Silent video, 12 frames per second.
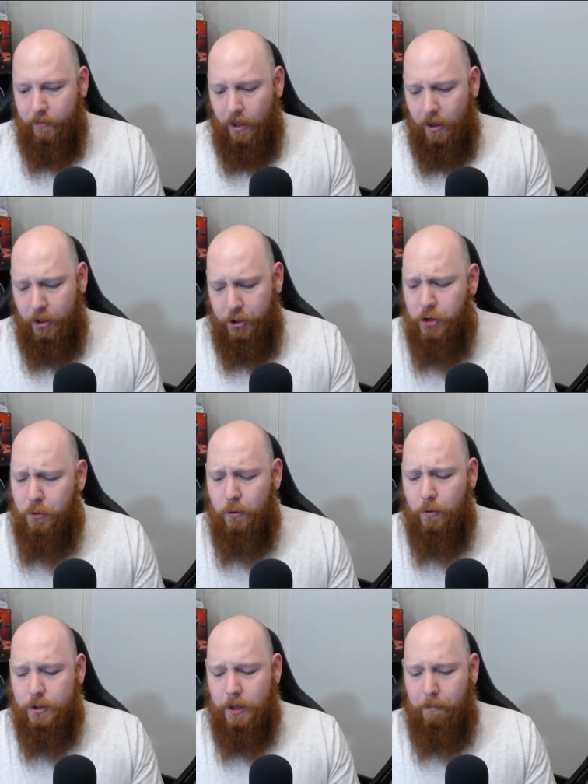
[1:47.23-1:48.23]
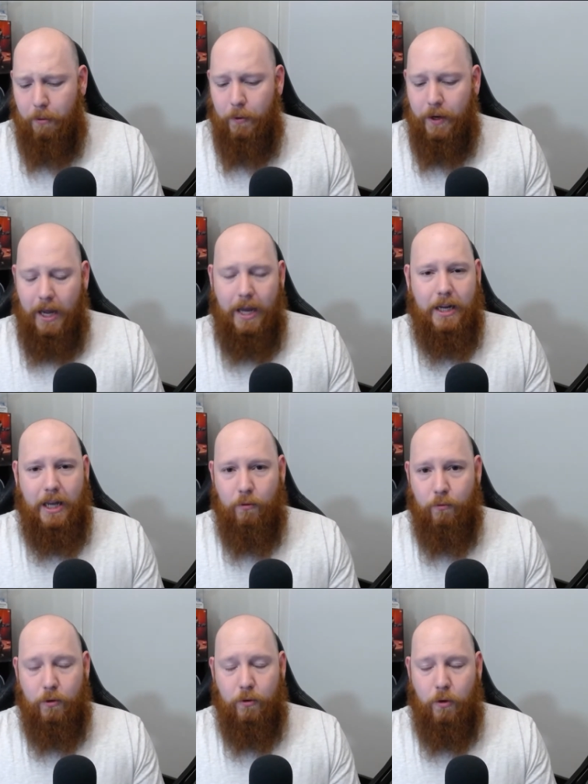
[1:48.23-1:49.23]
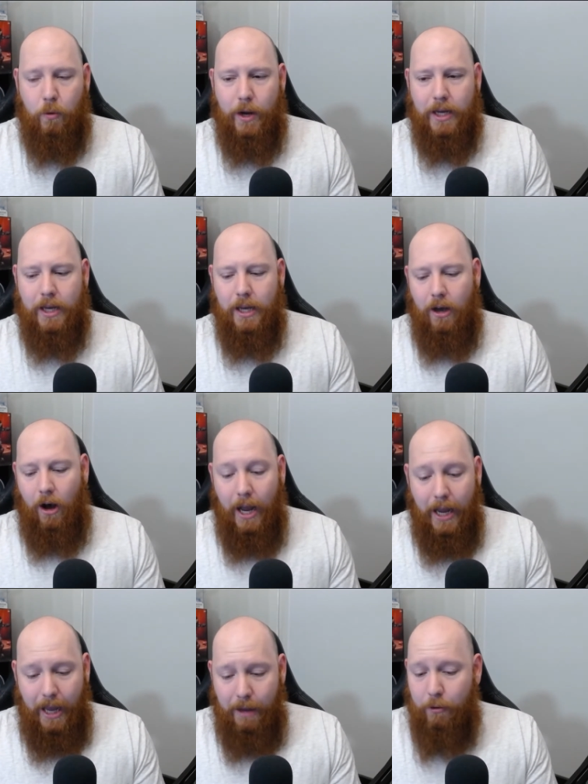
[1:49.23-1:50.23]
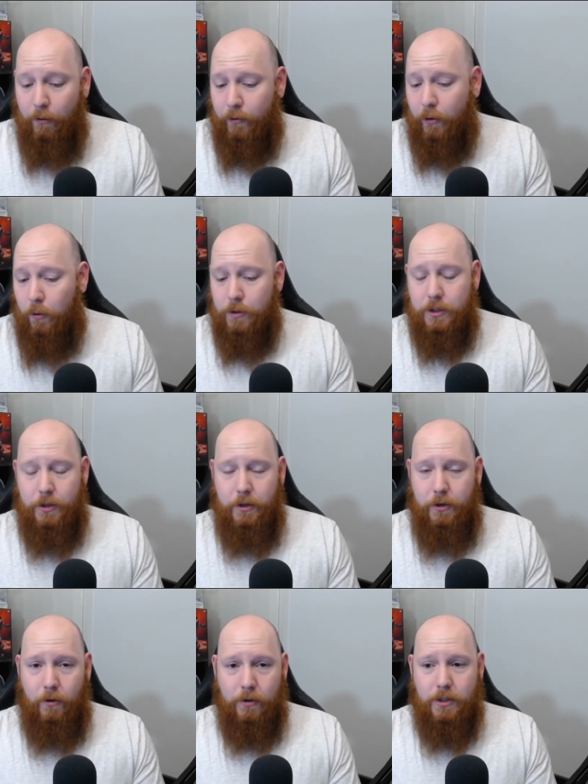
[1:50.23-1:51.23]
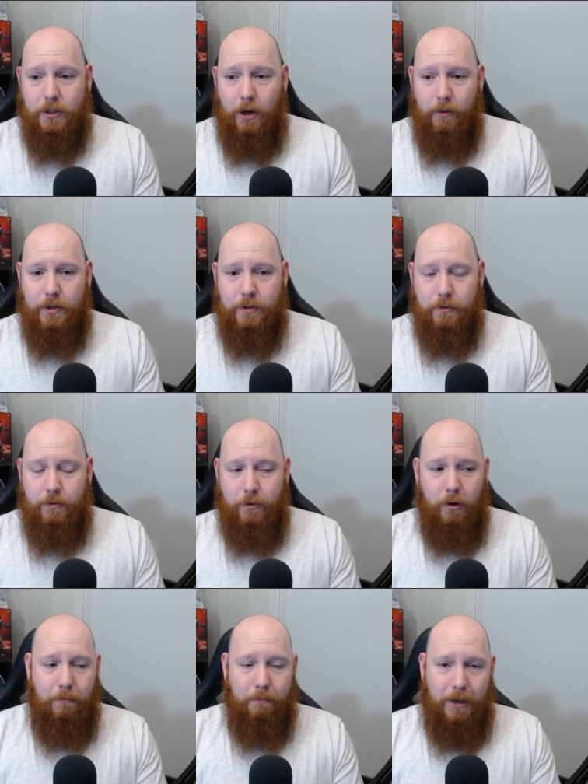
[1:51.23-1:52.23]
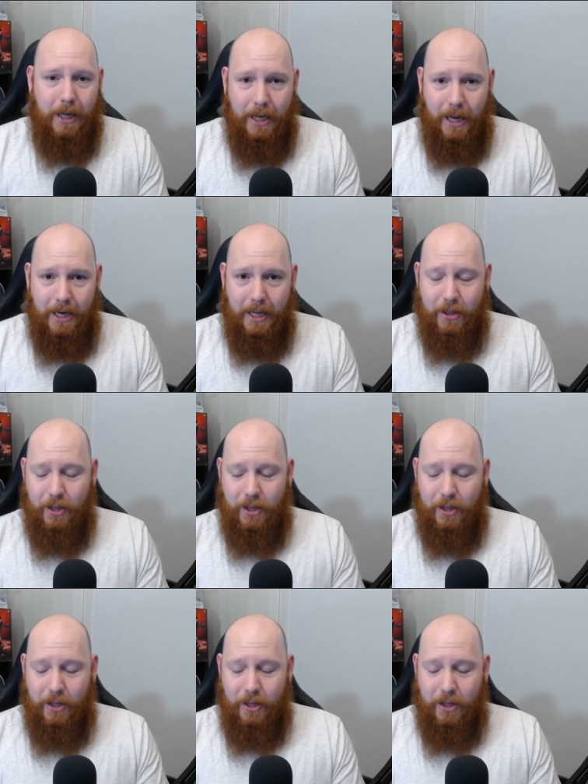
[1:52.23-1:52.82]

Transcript: I should also point out here real quick, I am of course not going to not play any other